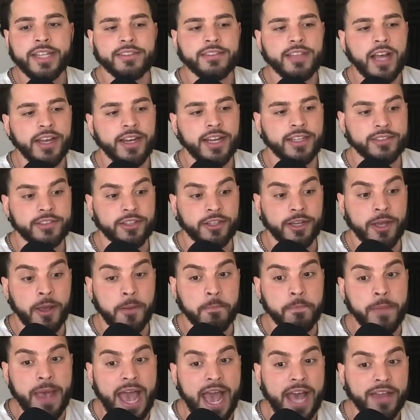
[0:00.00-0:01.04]
It's not necessarily a
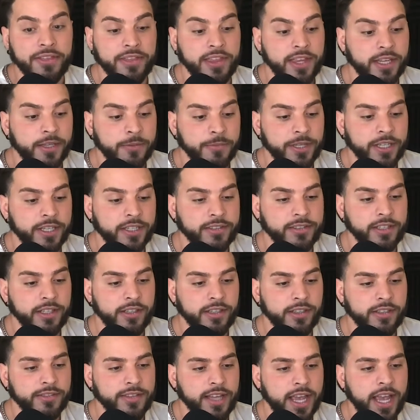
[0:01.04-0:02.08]
bad thing because at the
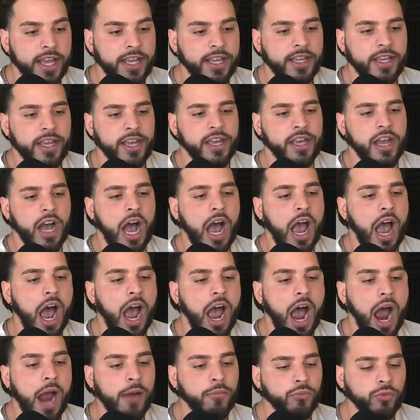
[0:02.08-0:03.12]
end of the day,
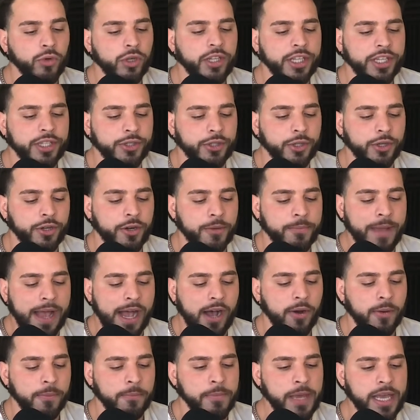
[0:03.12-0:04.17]
I'm really good
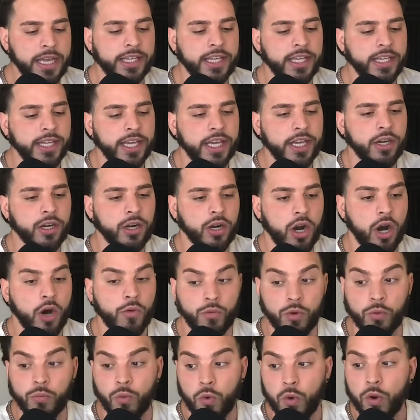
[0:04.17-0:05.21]
about making it a
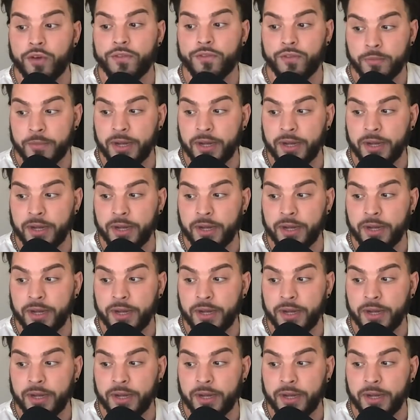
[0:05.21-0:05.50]
reward for